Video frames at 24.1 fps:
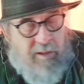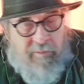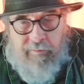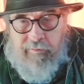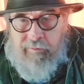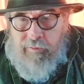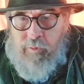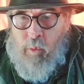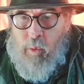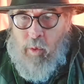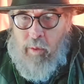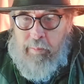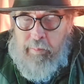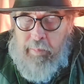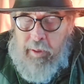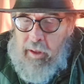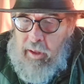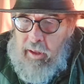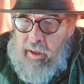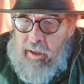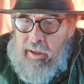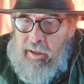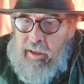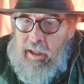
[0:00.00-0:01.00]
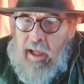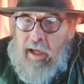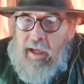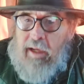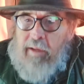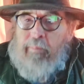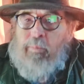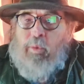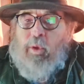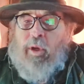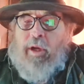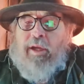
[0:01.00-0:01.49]
a $4 billion
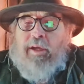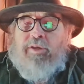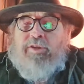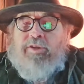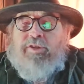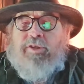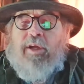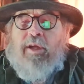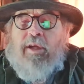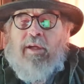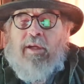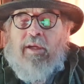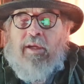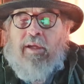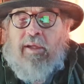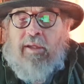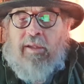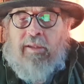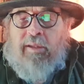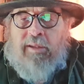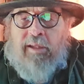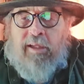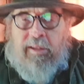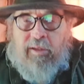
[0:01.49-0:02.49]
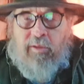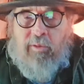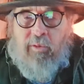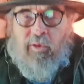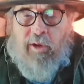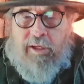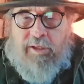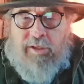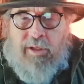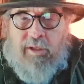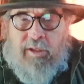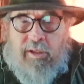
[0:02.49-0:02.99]
bridge that the
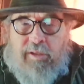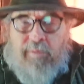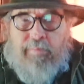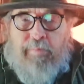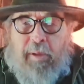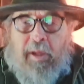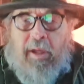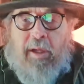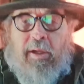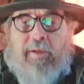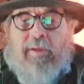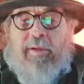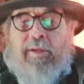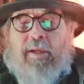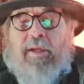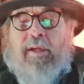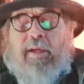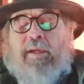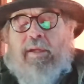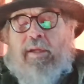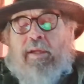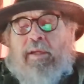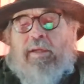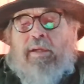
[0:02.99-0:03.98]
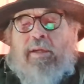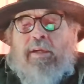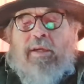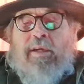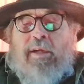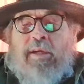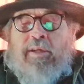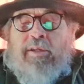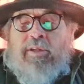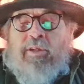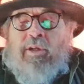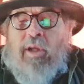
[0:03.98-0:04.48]
Russians built
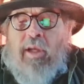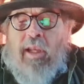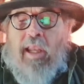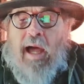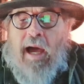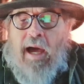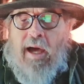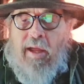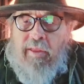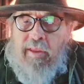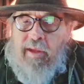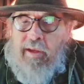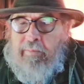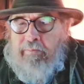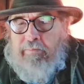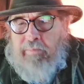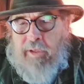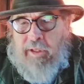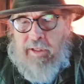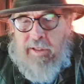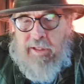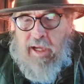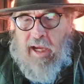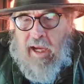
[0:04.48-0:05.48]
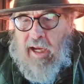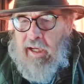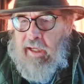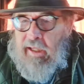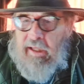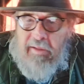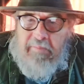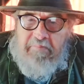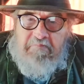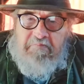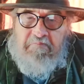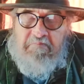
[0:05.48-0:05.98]
to allow them to take
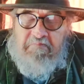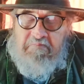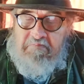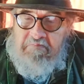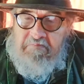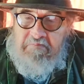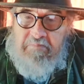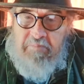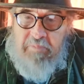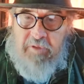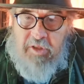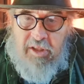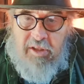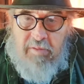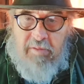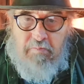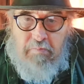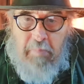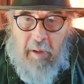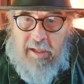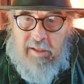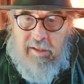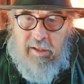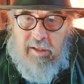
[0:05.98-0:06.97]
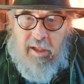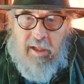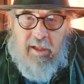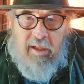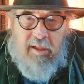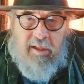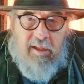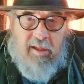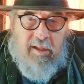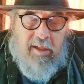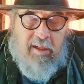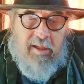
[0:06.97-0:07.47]
just basic,
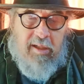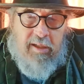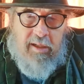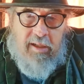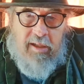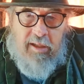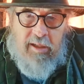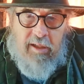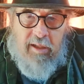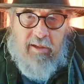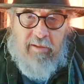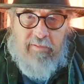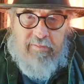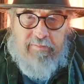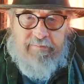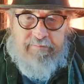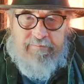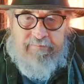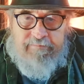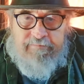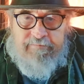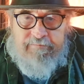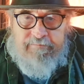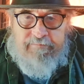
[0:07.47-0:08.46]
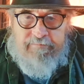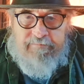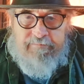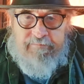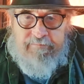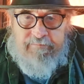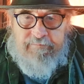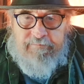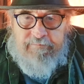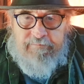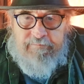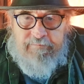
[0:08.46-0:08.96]
you know,
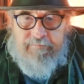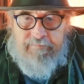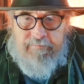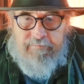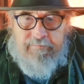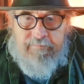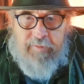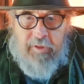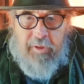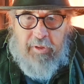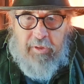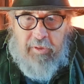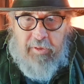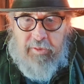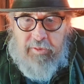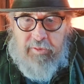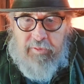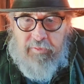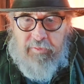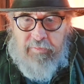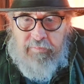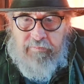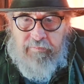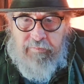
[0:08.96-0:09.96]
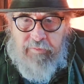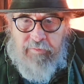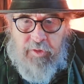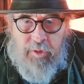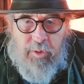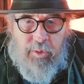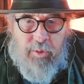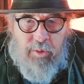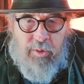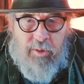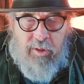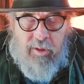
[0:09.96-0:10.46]
food,
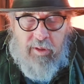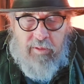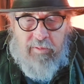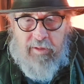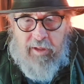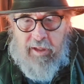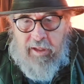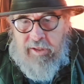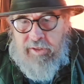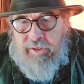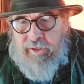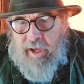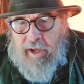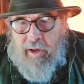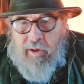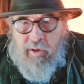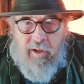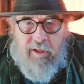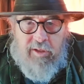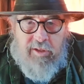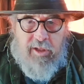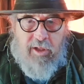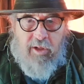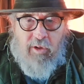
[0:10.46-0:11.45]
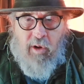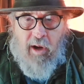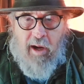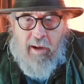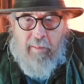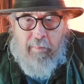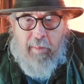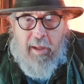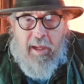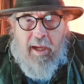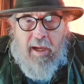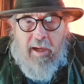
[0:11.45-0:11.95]
fuel, etc. to
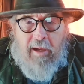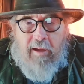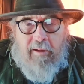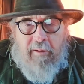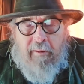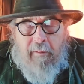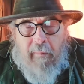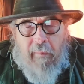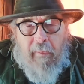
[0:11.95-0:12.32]
Crimea